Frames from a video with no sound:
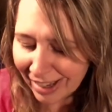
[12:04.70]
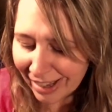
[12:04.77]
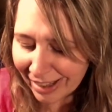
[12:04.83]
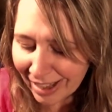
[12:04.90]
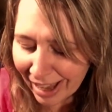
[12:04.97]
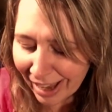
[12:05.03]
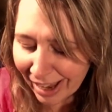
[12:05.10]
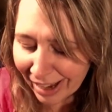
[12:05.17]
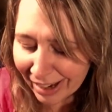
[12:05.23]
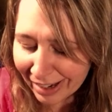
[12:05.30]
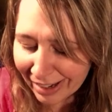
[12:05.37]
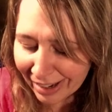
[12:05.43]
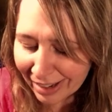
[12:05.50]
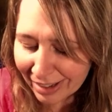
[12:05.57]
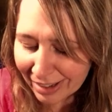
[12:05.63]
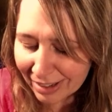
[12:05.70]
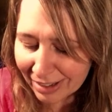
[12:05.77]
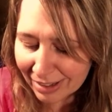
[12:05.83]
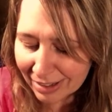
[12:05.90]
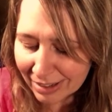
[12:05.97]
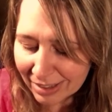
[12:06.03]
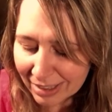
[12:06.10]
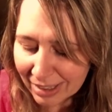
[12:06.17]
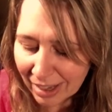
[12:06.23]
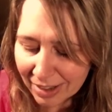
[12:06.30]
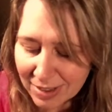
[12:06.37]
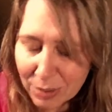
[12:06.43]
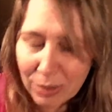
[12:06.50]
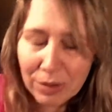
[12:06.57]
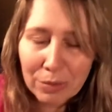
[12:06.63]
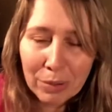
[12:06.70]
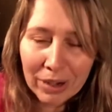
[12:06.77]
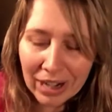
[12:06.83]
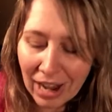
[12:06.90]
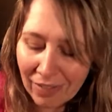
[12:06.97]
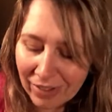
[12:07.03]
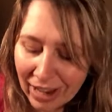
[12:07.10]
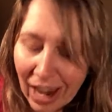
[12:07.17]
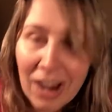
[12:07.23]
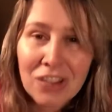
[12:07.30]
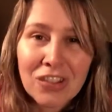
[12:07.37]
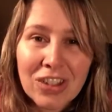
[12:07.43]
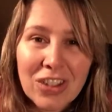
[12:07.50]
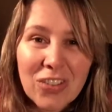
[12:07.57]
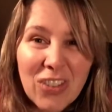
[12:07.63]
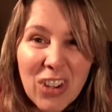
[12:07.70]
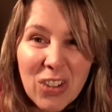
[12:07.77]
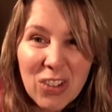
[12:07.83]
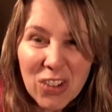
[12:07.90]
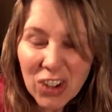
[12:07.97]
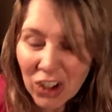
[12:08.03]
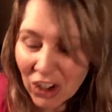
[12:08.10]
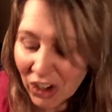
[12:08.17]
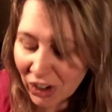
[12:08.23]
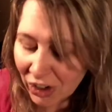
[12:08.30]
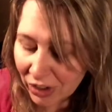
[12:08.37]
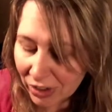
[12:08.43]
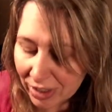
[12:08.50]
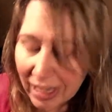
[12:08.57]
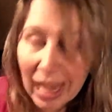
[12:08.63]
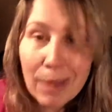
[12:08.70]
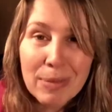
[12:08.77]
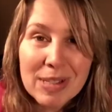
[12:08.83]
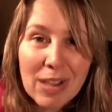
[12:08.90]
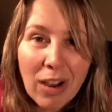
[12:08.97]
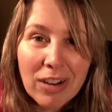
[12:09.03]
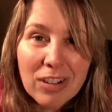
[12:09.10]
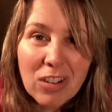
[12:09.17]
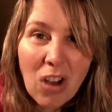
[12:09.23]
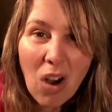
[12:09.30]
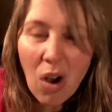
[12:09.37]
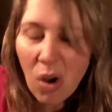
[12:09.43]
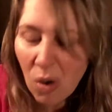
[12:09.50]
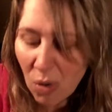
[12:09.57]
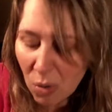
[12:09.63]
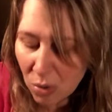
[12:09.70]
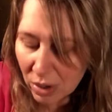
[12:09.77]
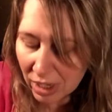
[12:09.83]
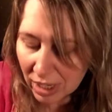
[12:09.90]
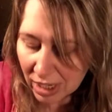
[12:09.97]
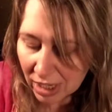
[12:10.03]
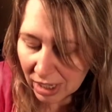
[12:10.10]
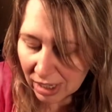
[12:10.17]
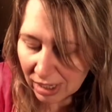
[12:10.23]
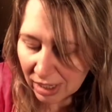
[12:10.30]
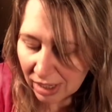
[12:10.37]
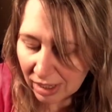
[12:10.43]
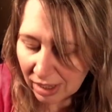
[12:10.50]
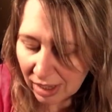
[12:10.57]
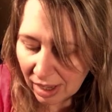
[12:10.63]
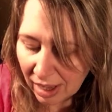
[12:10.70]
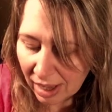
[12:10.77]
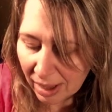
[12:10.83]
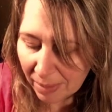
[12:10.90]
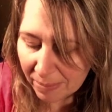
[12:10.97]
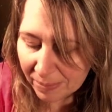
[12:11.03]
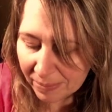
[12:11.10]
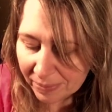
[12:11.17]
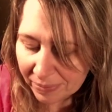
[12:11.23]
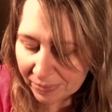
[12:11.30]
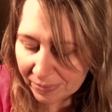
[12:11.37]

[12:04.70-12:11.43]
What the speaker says: And then, yeah, so we're going to have a cashless future, Amazon Go, the